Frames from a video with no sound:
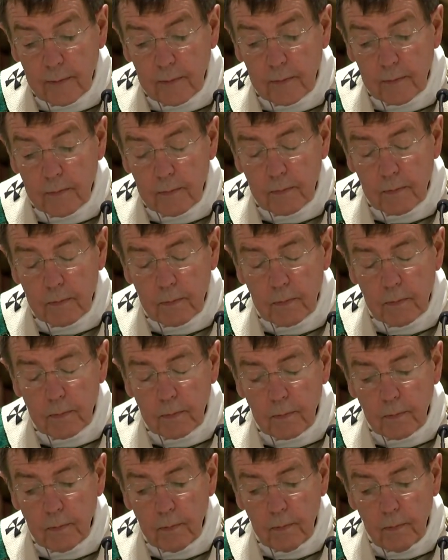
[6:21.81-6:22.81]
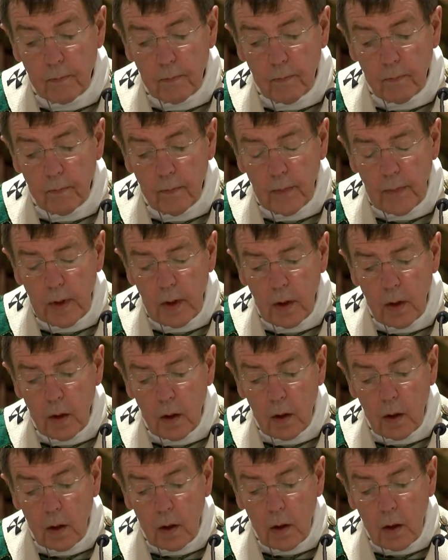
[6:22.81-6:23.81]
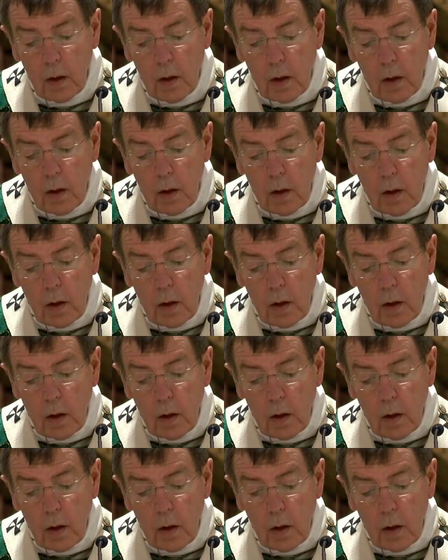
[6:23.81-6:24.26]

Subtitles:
[no speech]